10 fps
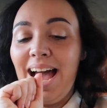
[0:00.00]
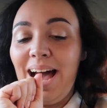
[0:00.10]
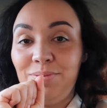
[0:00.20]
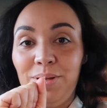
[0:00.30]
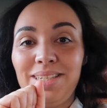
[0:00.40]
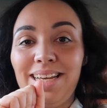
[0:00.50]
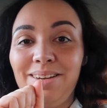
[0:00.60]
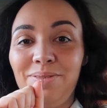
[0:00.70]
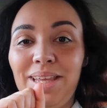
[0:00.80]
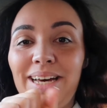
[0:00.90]
I'm so
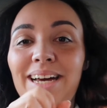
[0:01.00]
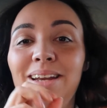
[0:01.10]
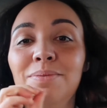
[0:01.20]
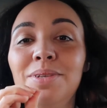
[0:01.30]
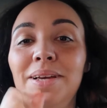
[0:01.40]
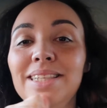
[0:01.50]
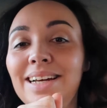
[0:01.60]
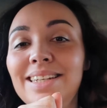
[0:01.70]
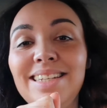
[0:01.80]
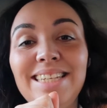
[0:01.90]
excited for that. And I'm so
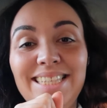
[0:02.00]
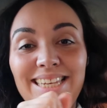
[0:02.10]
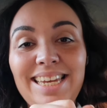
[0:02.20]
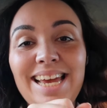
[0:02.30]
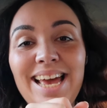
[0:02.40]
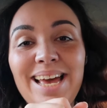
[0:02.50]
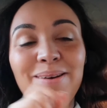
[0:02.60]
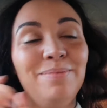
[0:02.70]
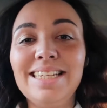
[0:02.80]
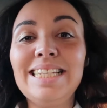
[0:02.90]
excited to see
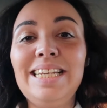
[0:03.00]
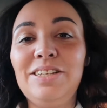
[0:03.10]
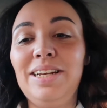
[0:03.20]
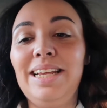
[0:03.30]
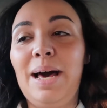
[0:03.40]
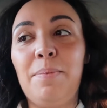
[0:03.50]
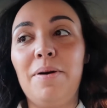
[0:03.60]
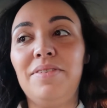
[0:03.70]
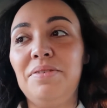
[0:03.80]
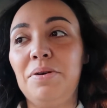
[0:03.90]
him. It's literally like
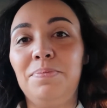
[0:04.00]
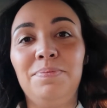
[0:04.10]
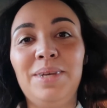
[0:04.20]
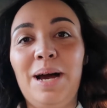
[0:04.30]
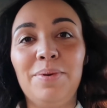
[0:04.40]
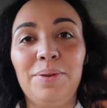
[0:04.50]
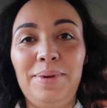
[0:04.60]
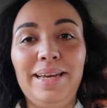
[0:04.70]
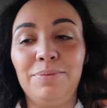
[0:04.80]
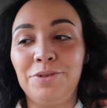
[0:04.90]
my favourite time of the
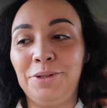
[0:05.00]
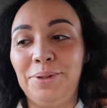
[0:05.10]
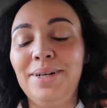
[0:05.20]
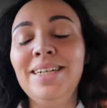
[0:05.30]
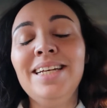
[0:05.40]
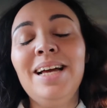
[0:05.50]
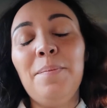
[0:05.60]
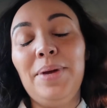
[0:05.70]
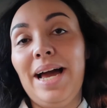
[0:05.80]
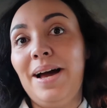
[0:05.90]
week, I'm sure.
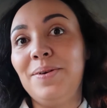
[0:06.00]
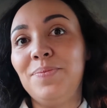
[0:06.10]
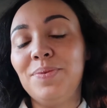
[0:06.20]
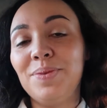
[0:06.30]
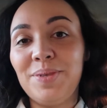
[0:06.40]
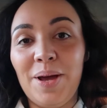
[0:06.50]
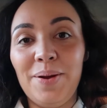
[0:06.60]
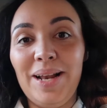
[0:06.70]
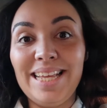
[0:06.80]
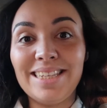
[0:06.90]
But yeah, so
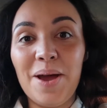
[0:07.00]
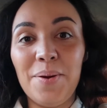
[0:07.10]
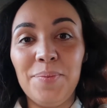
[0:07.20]
let's go.